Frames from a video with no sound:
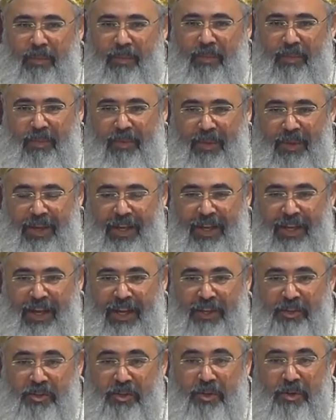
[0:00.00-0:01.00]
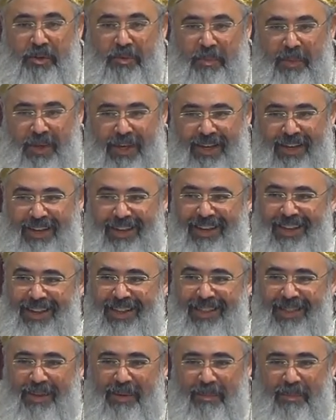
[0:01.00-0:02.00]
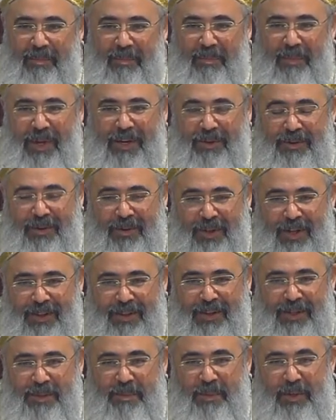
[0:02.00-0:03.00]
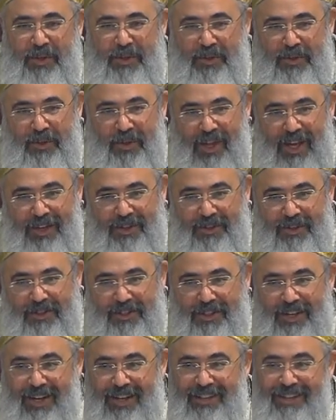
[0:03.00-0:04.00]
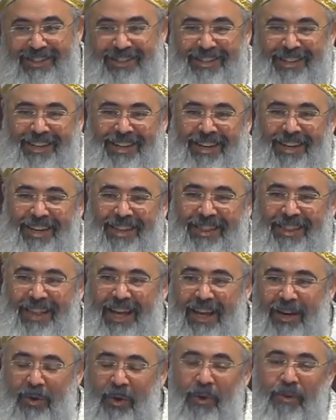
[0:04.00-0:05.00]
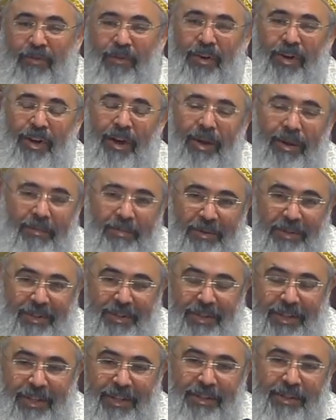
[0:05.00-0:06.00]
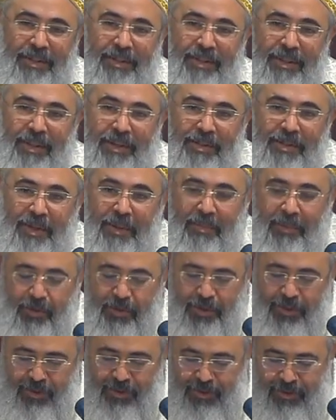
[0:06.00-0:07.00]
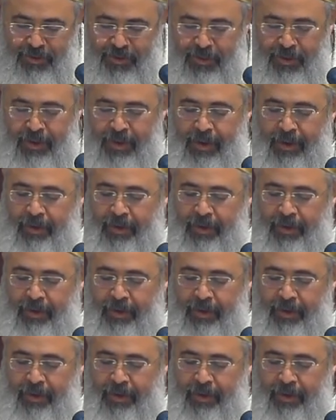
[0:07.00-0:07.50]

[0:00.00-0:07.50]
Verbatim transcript: it, it should be the mental and the spiritual exercise that overcomes these these emotions, right?